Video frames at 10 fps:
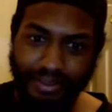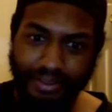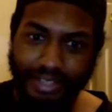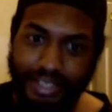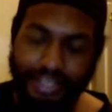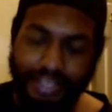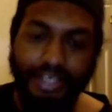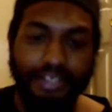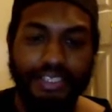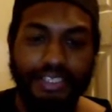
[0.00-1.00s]
like,
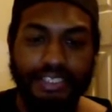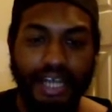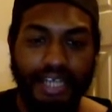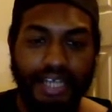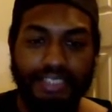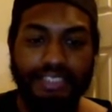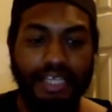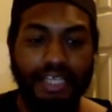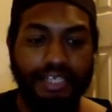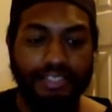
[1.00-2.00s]
they're these guys
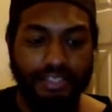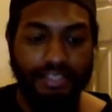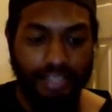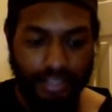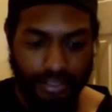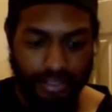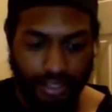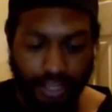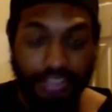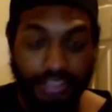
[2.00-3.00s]
that
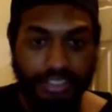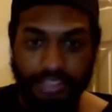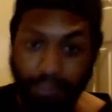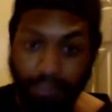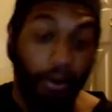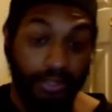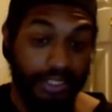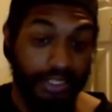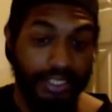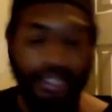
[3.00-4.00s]

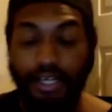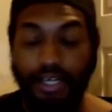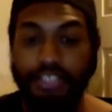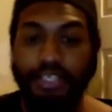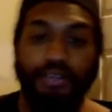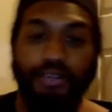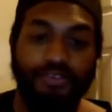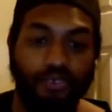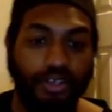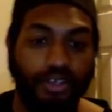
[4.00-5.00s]
supposedly hunt ghosts
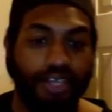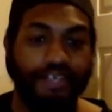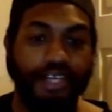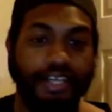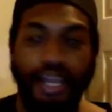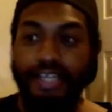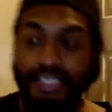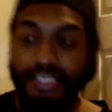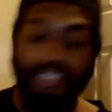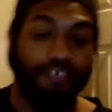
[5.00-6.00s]
for a living, and
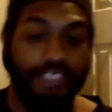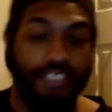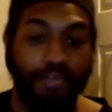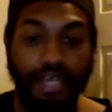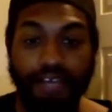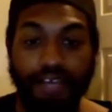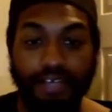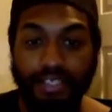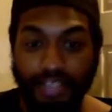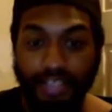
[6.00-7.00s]
this is the first time
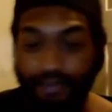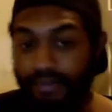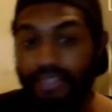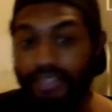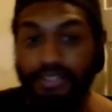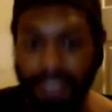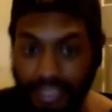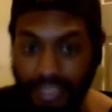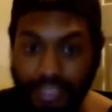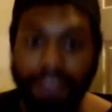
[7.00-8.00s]
they've ever actually seen
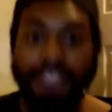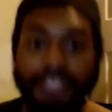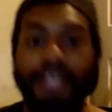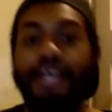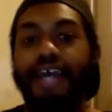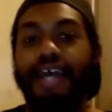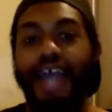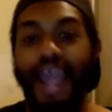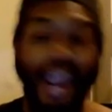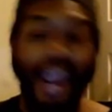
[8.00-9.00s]
a ghost,
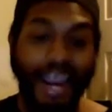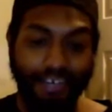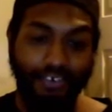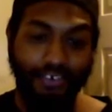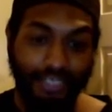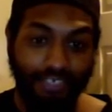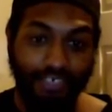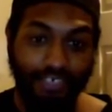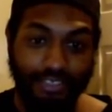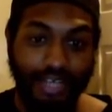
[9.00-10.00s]
and of course the
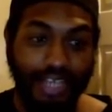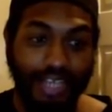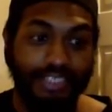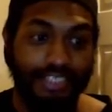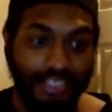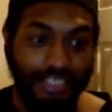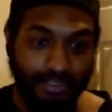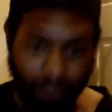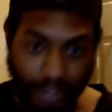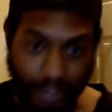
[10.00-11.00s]
first reaction is
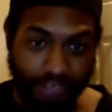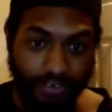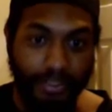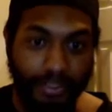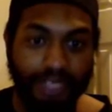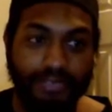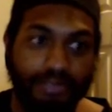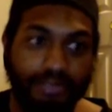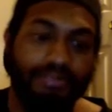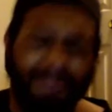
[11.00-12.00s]
running from it.
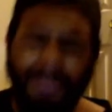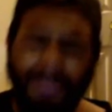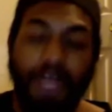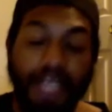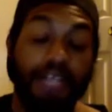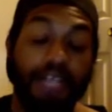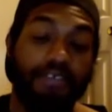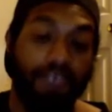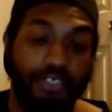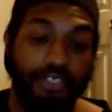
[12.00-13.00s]
Well, okay, not the
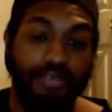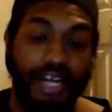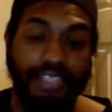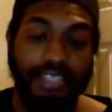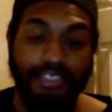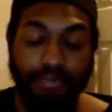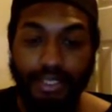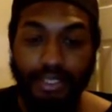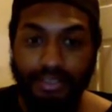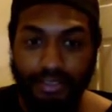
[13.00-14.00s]
first reaction,
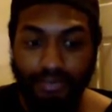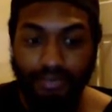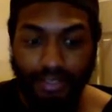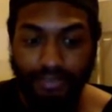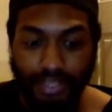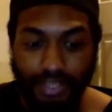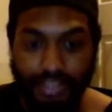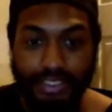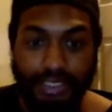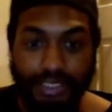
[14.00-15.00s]
but whenever it
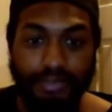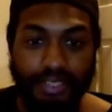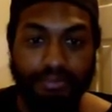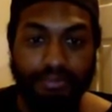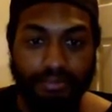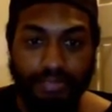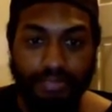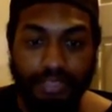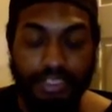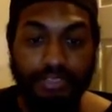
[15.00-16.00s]
does something
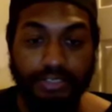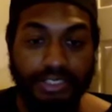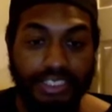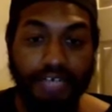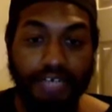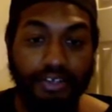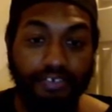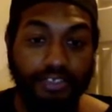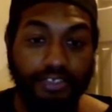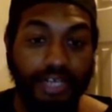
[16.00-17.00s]
like generally scary, the
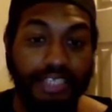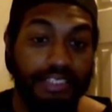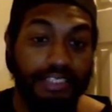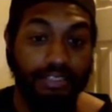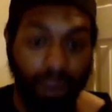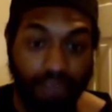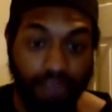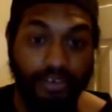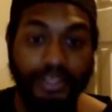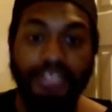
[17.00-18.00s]
first reaction is to run
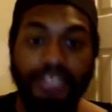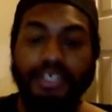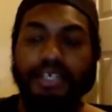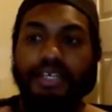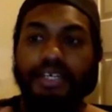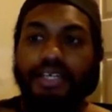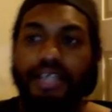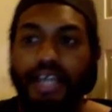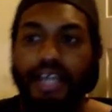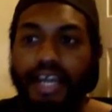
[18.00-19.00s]
from it.
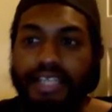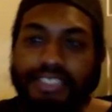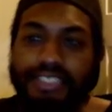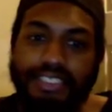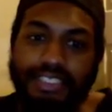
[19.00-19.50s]
And